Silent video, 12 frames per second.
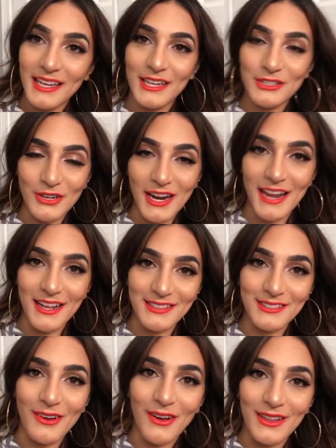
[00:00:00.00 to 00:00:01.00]
get your
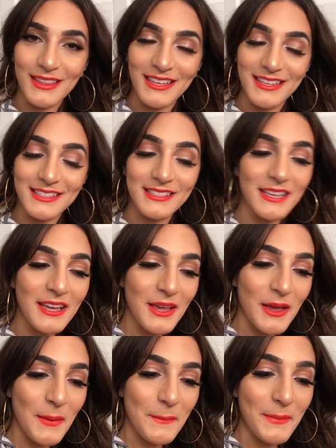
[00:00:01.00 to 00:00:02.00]
hands on this
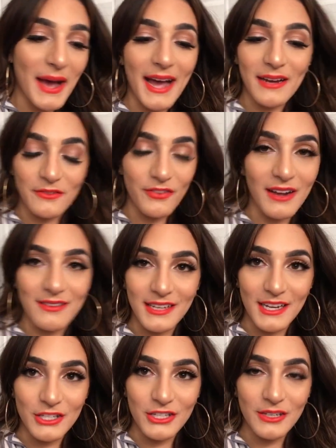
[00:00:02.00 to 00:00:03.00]
matte
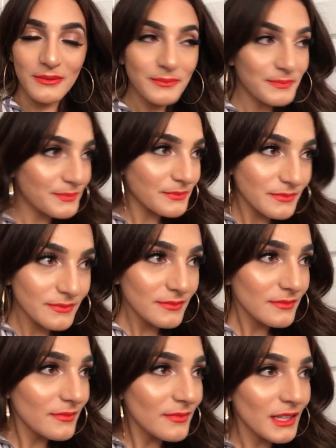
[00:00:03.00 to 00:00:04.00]
foundation.
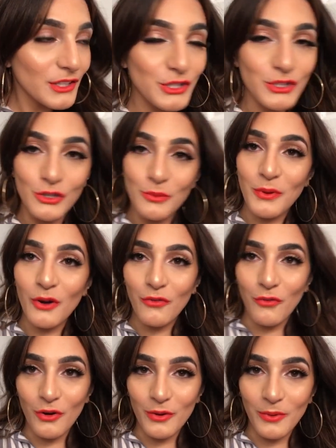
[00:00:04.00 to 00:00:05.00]
Super
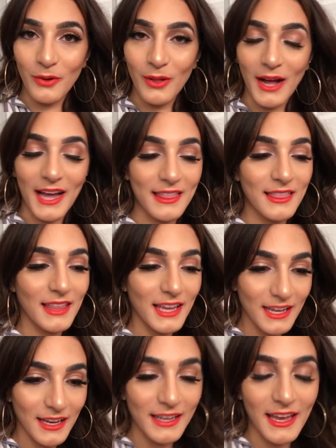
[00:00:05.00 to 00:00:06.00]
affordable. I
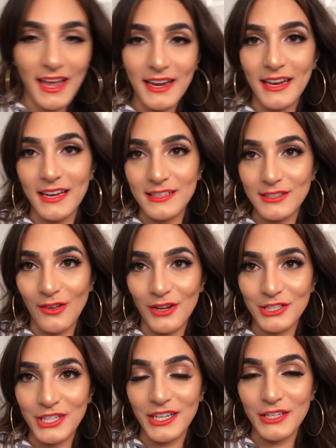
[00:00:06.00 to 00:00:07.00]
think, again, it is
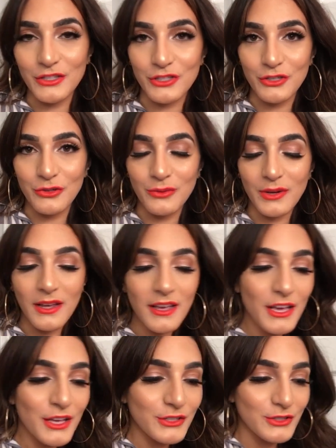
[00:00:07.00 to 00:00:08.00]
launching in June,
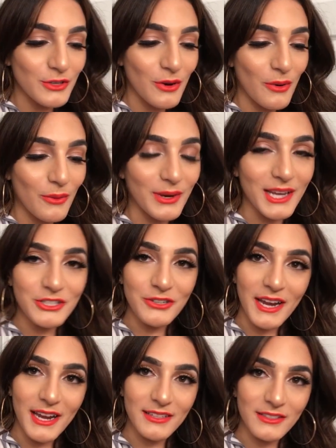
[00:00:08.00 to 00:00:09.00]
so get your
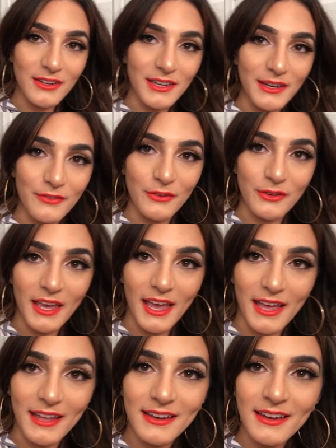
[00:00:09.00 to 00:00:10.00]
hands on it if you
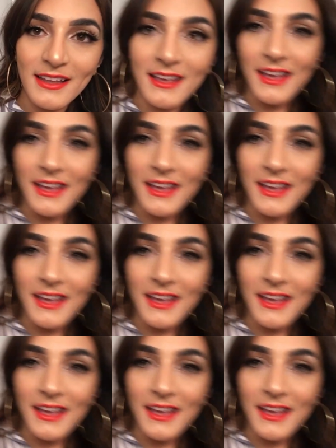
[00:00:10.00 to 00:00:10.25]
can.